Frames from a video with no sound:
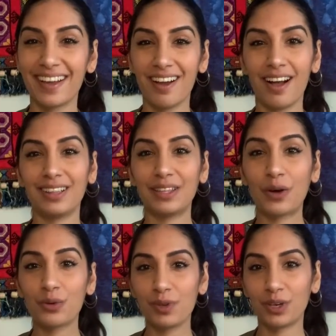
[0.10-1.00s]

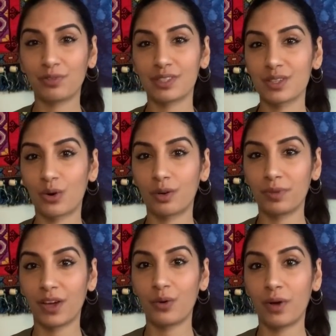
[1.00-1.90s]
Hello, beautiful
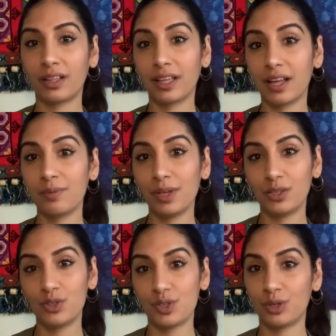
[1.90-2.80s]
Scorpio. Welcome
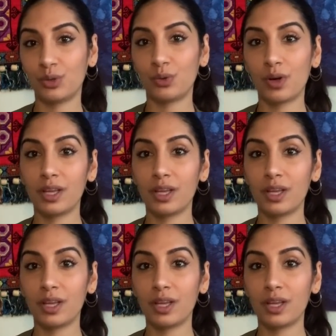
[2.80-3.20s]
into